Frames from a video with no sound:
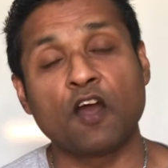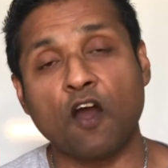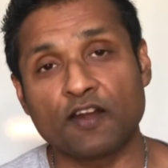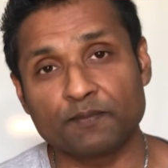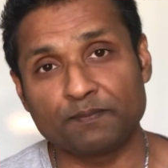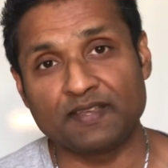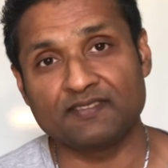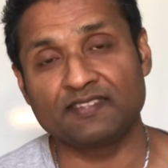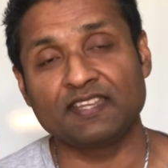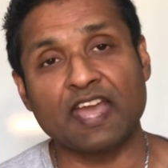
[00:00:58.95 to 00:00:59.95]
on a
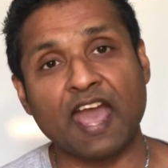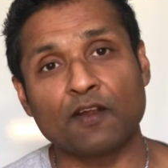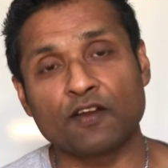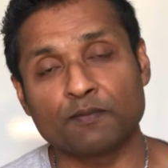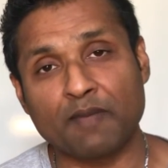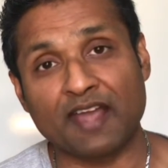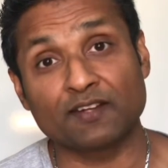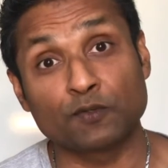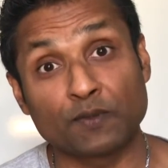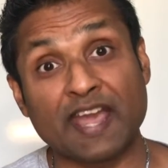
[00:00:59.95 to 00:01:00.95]
PC and on a
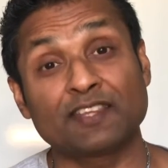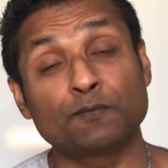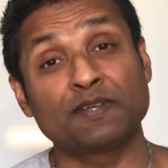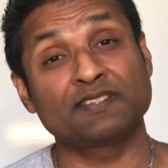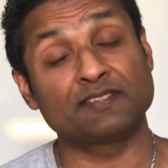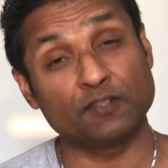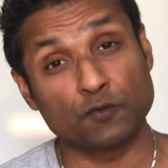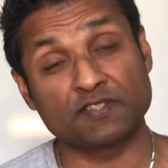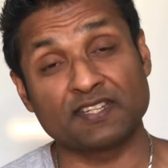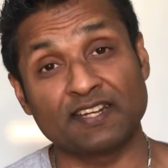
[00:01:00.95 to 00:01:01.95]
Mac, together with its
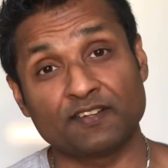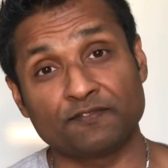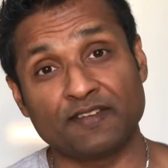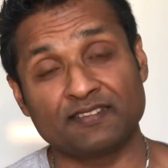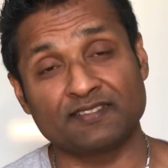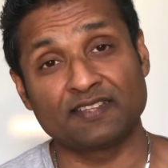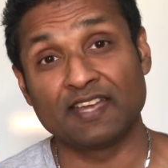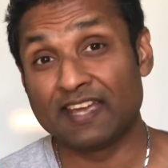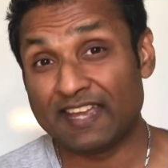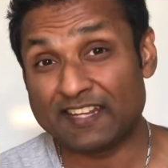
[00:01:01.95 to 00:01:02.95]
user interface.
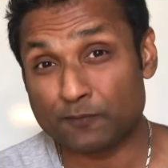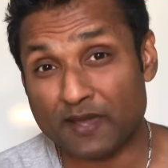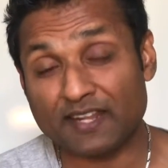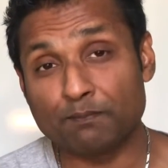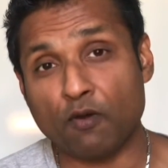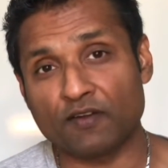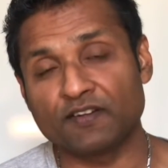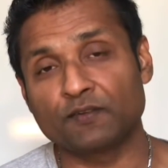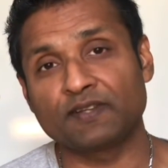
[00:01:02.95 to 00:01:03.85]
It's very important to